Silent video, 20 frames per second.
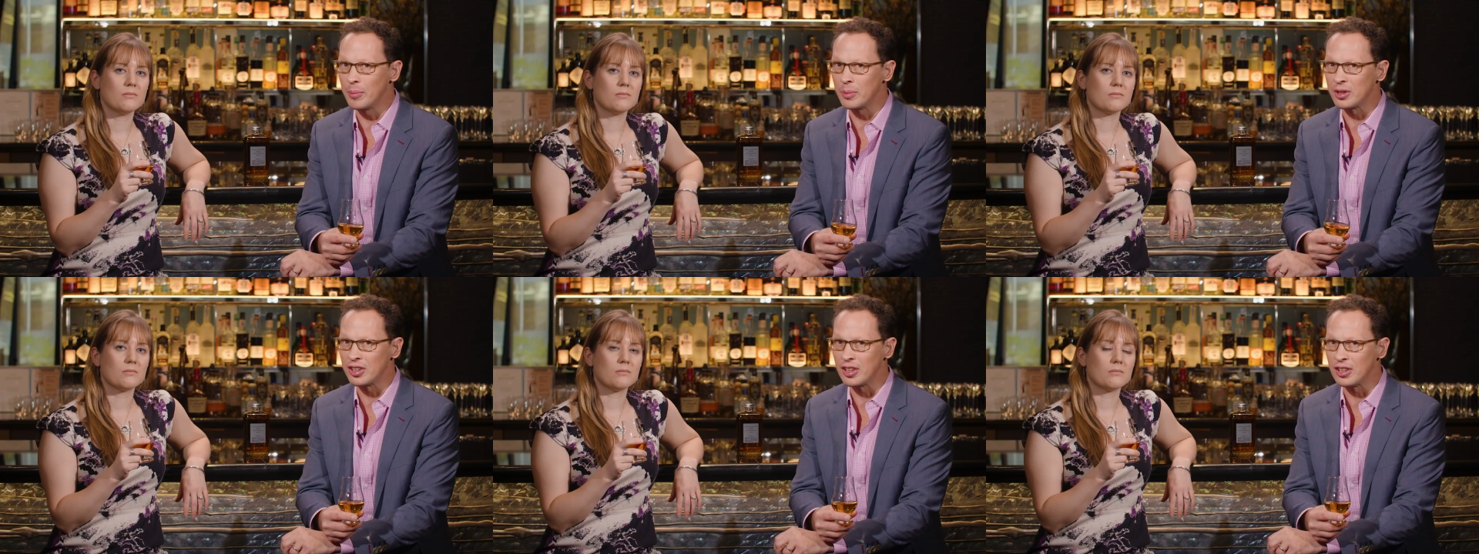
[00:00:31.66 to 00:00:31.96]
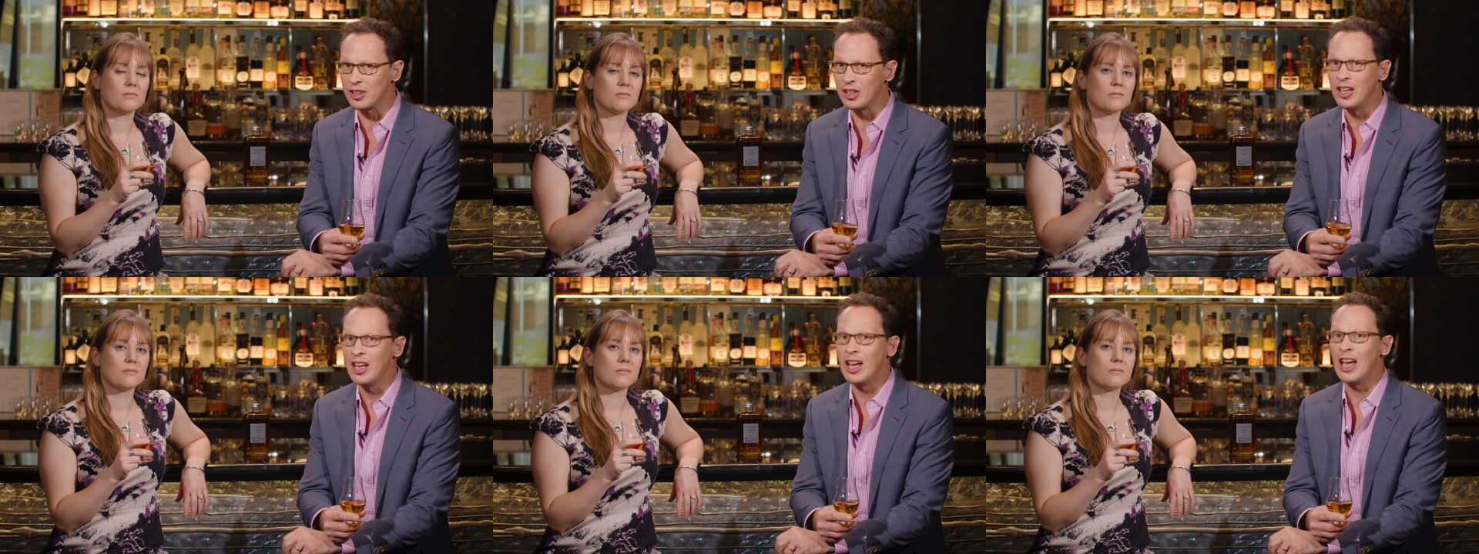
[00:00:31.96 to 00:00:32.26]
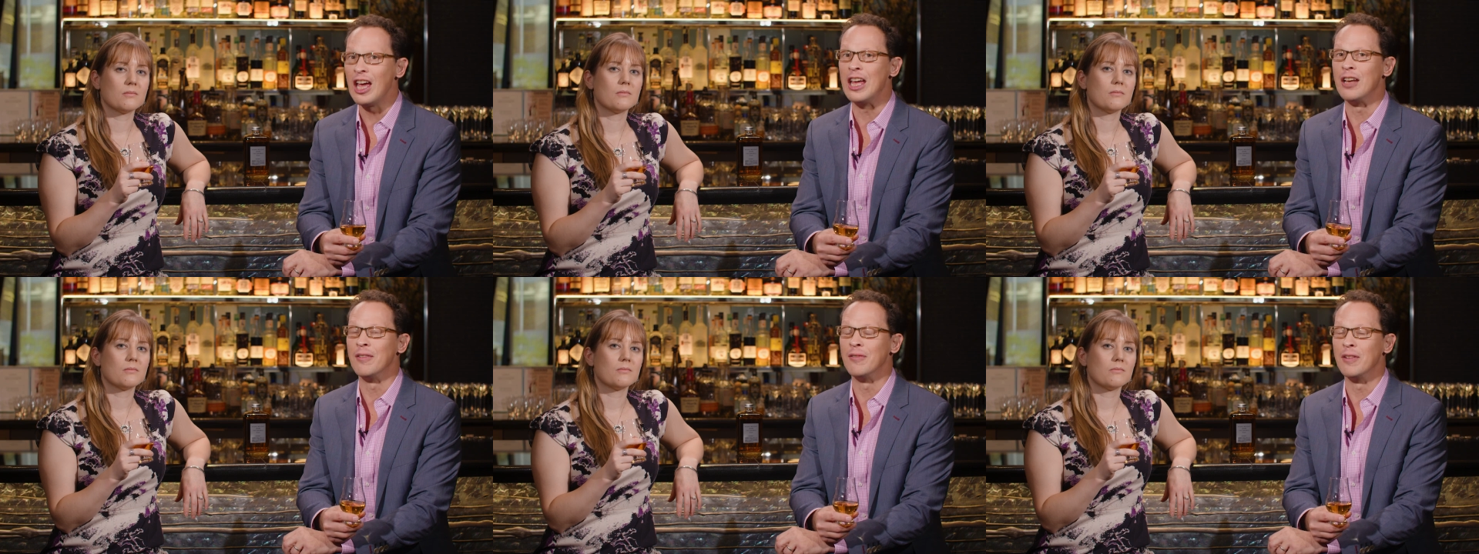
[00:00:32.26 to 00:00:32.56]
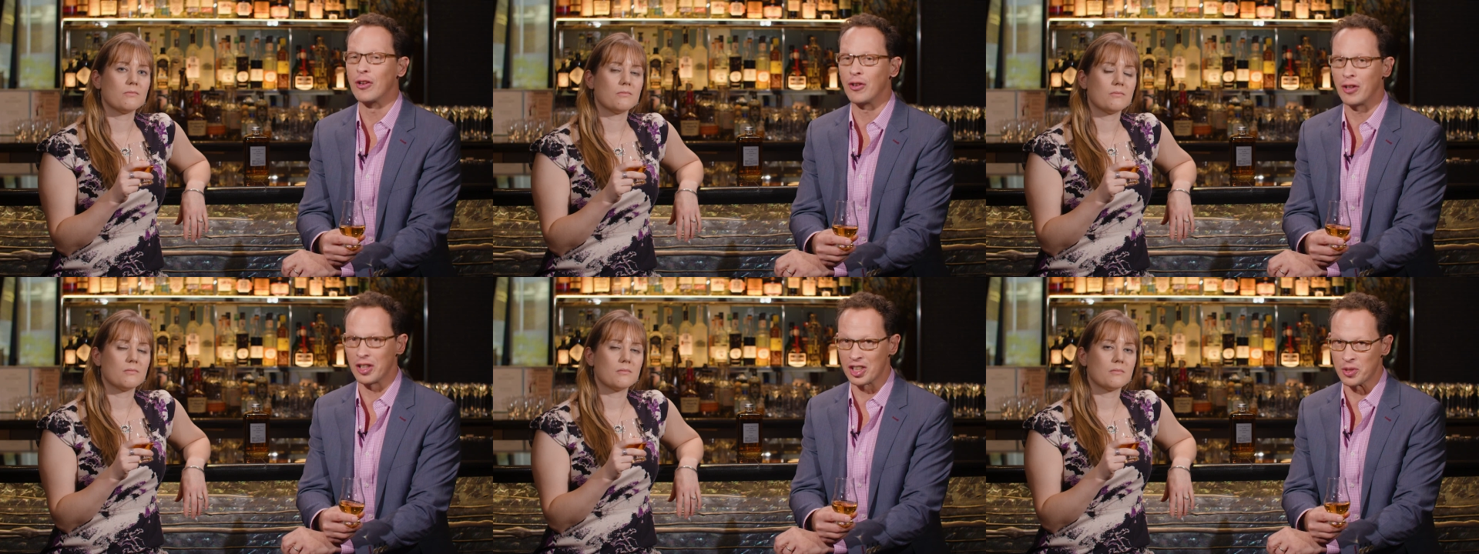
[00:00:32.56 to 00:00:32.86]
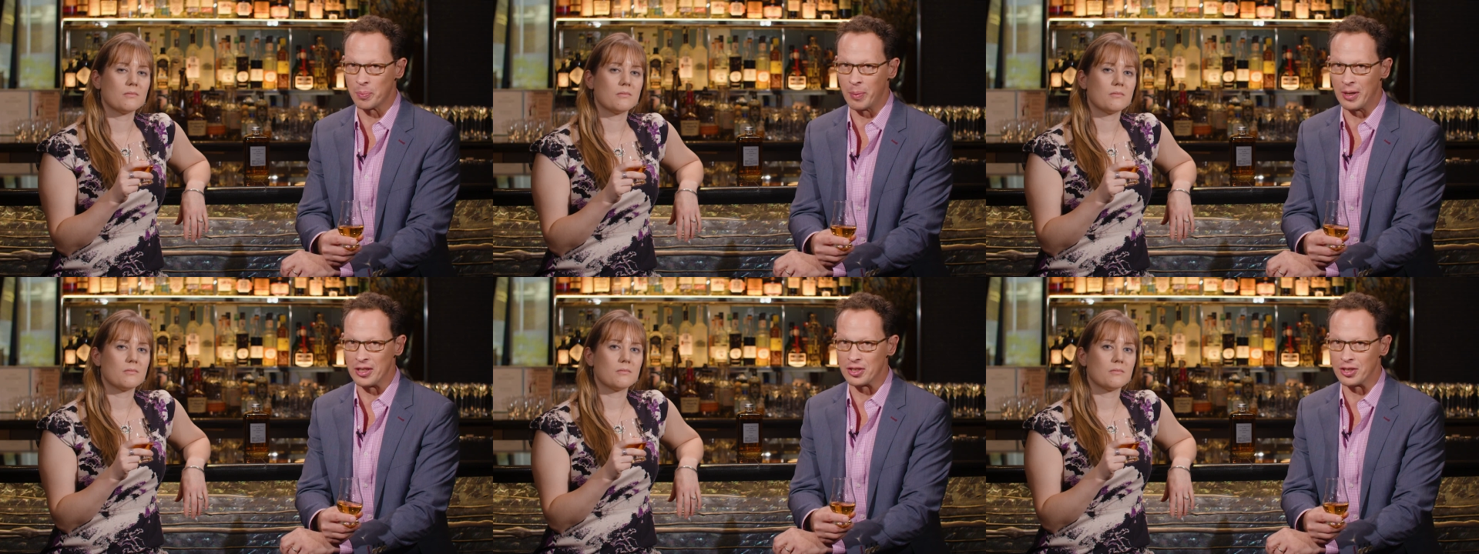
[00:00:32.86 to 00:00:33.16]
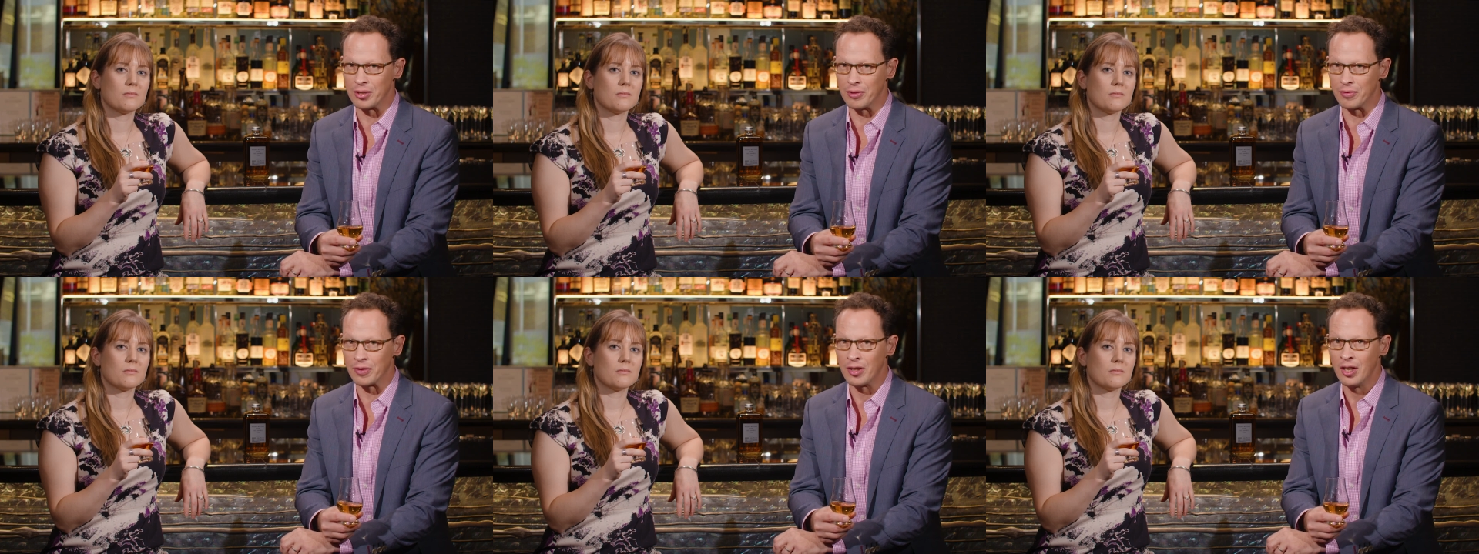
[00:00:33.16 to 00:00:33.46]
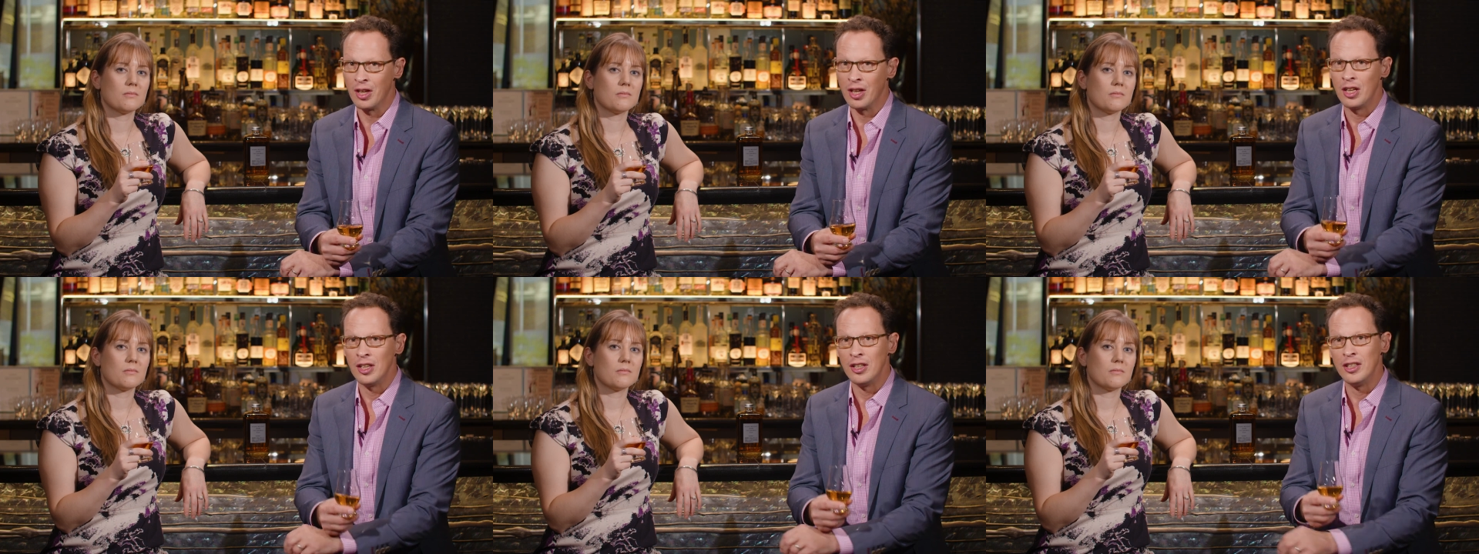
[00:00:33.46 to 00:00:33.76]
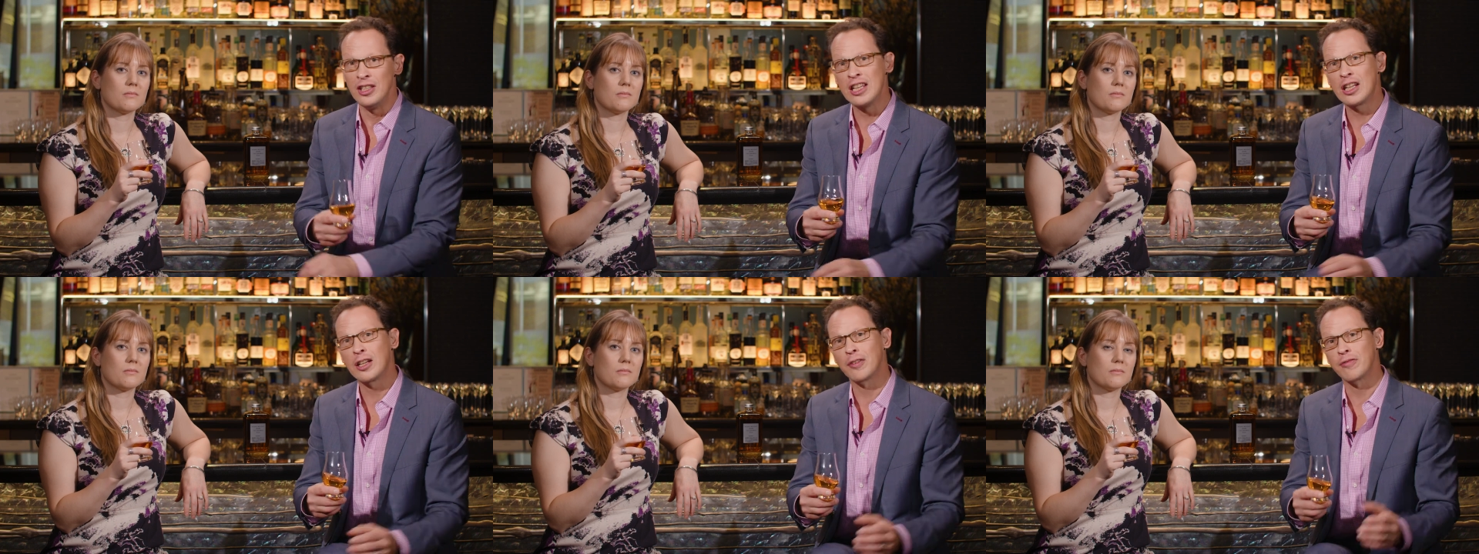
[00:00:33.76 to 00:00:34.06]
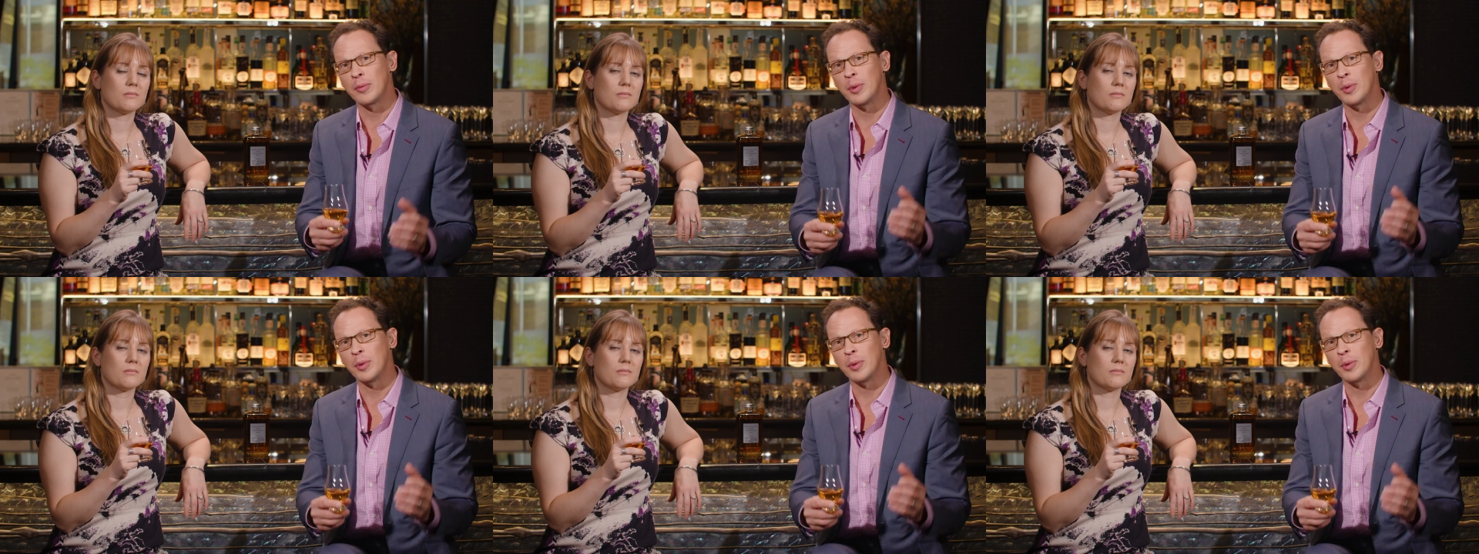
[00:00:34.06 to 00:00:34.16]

Speaker 1: limited and very expensive. Nikka